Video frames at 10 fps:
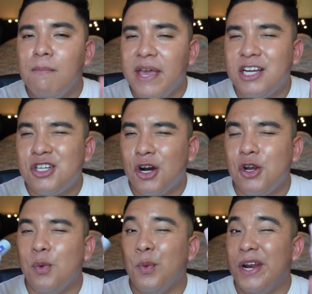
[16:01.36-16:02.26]
make sure
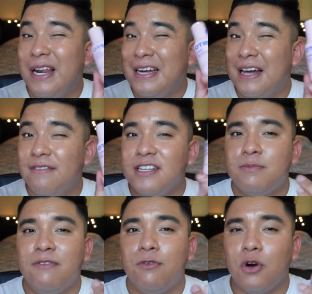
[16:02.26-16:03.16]
you really love this
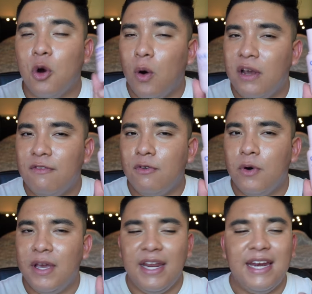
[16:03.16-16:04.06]
before going for
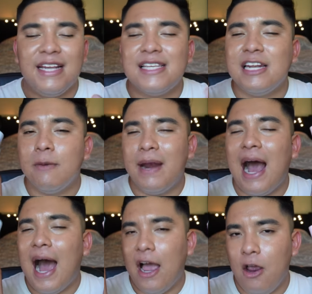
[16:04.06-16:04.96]
it. It is a little bit
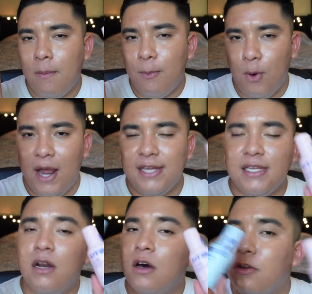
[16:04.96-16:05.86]
higher price
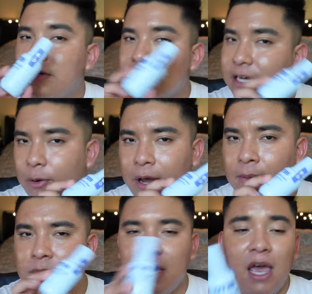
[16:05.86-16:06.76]
than other
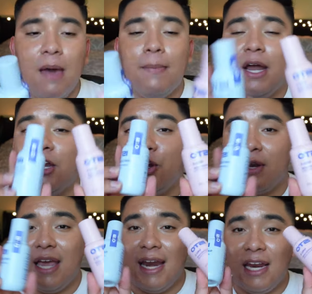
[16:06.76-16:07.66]
serums, but you're
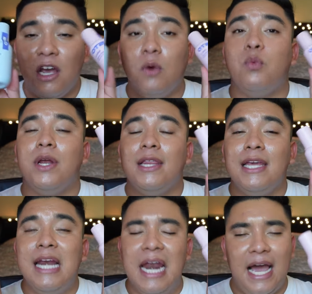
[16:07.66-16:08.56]
getting a
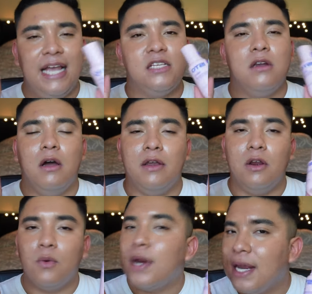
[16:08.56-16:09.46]
really nice long
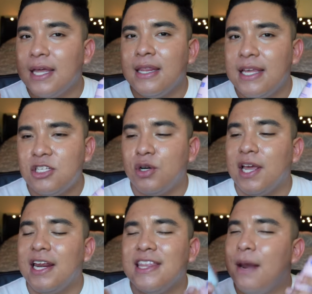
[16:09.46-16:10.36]
ingredient list, you're
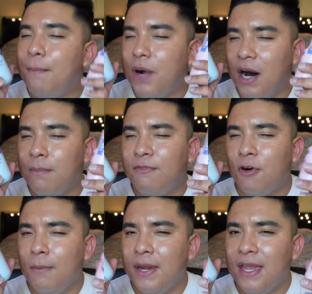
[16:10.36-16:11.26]
getting that pump
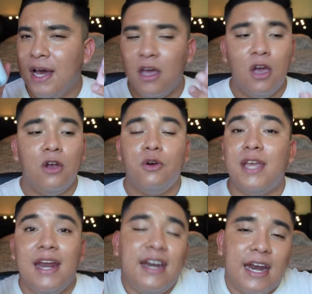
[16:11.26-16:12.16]
formula, you're
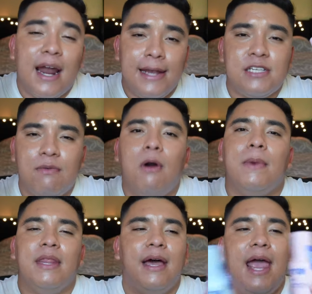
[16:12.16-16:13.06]
getting a nice
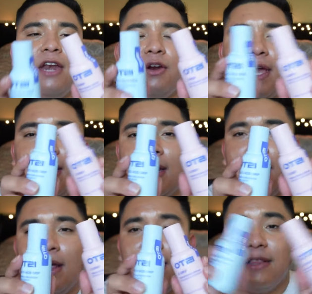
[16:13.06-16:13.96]
formula, and you're getting
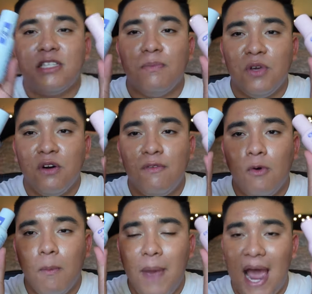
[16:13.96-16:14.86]
this
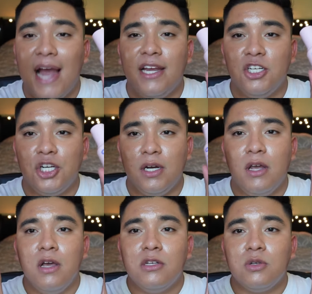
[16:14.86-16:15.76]
beautiful packaging.
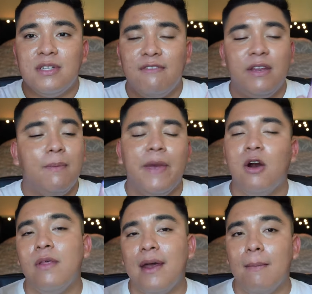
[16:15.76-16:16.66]
So definitely
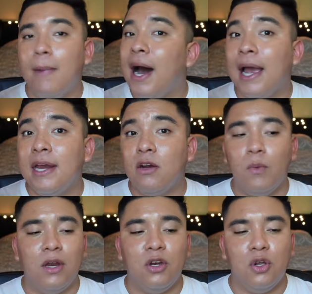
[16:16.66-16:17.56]
bear that in mind
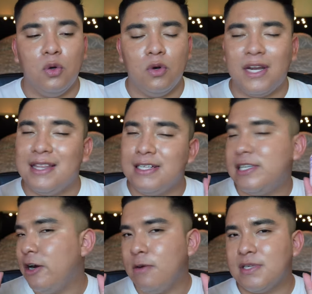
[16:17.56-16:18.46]
when you look at these
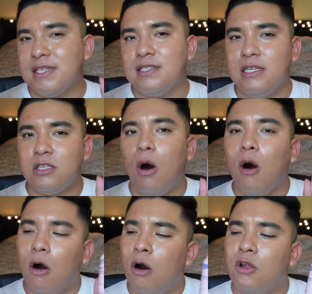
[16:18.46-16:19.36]
serums, because these
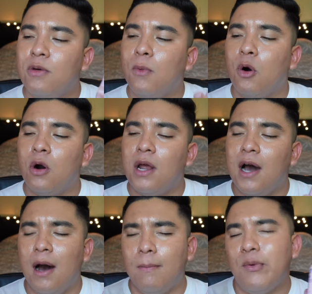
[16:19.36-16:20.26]
are the more
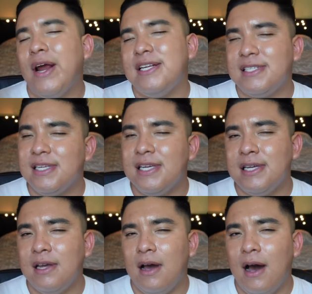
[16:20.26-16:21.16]
um,
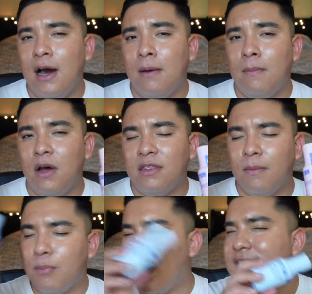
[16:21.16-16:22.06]
pricey, um, at the
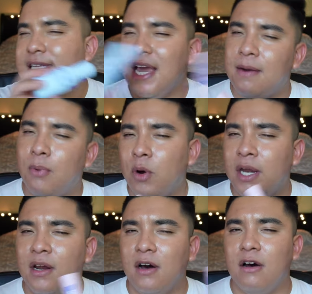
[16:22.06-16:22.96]
pricey
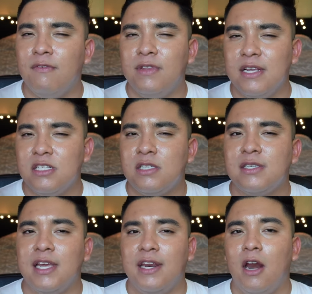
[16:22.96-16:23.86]
endpoint of this
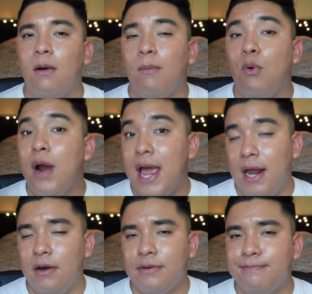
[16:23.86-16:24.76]
skincare brand.